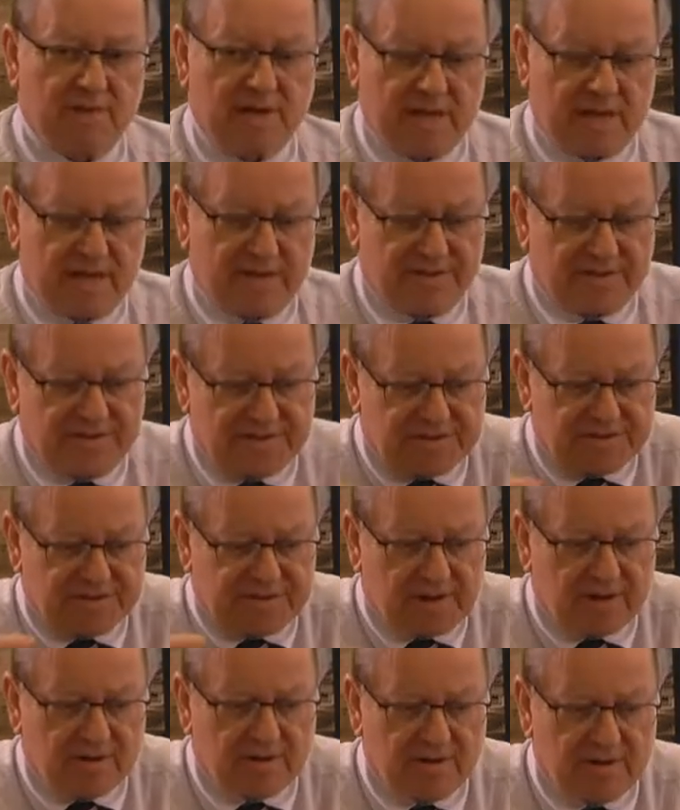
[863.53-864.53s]
and this is
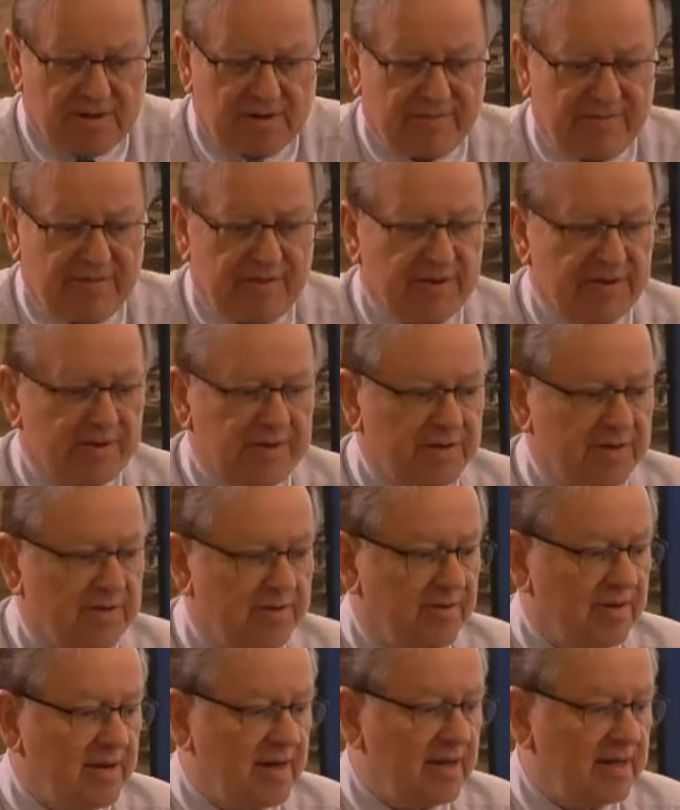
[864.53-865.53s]
our
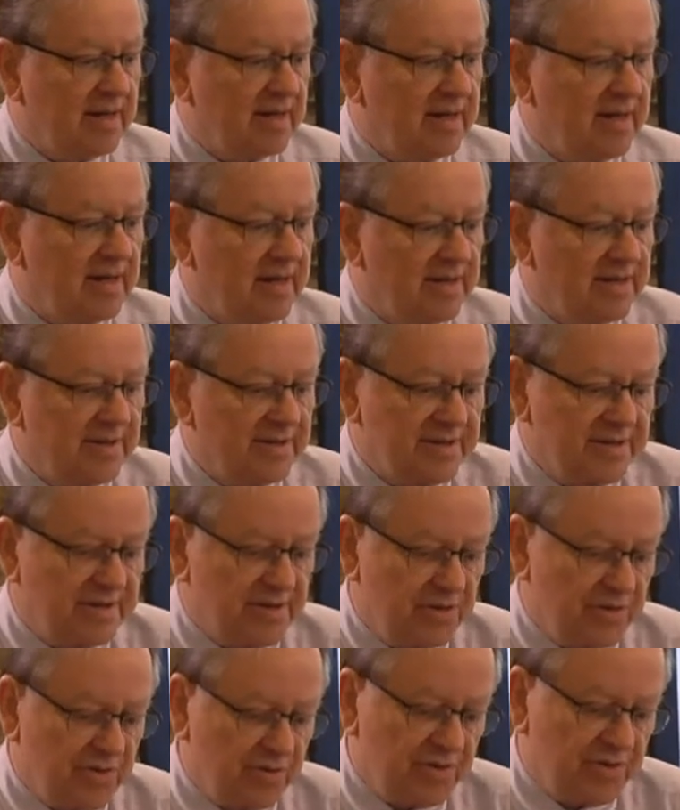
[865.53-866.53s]
definition, United Nations, it's
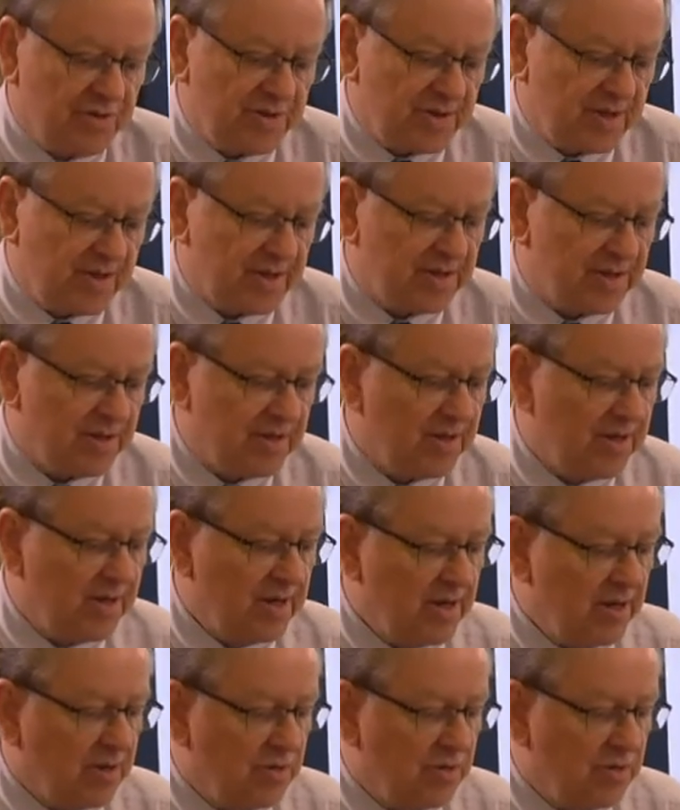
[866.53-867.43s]
a jurisdiction.